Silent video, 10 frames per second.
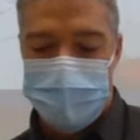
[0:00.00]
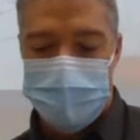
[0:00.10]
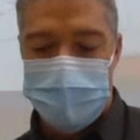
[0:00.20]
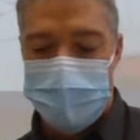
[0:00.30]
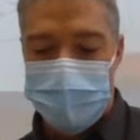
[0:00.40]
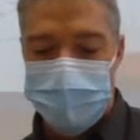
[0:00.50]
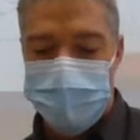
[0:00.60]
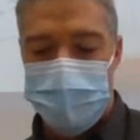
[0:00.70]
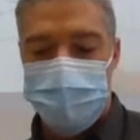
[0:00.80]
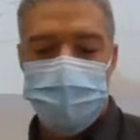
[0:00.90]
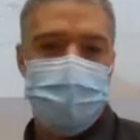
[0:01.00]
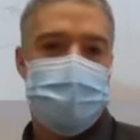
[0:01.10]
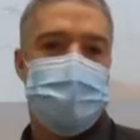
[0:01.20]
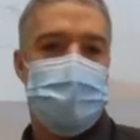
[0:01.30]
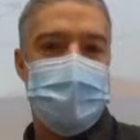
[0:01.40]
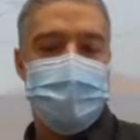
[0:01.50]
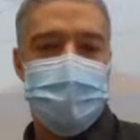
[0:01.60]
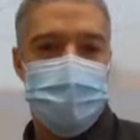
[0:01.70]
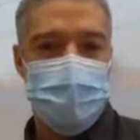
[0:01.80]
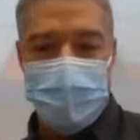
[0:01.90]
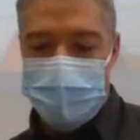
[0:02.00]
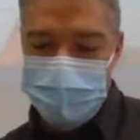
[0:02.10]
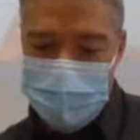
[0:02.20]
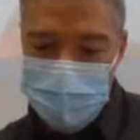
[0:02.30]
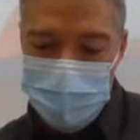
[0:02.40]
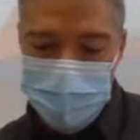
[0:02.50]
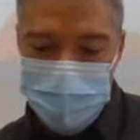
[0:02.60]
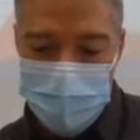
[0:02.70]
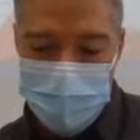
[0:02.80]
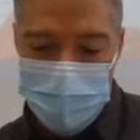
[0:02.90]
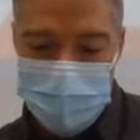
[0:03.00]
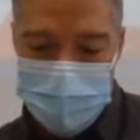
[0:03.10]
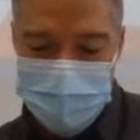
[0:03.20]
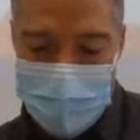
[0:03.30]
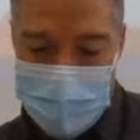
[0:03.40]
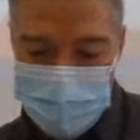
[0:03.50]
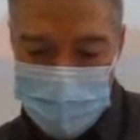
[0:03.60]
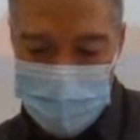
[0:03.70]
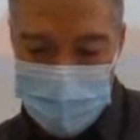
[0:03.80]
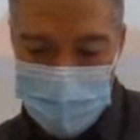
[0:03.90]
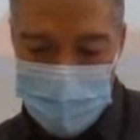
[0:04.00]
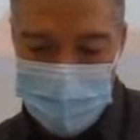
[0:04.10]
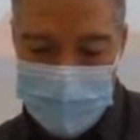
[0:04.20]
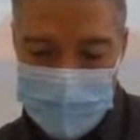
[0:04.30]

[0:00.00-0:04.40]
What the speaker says: Look at this. So the way D would form is magma would go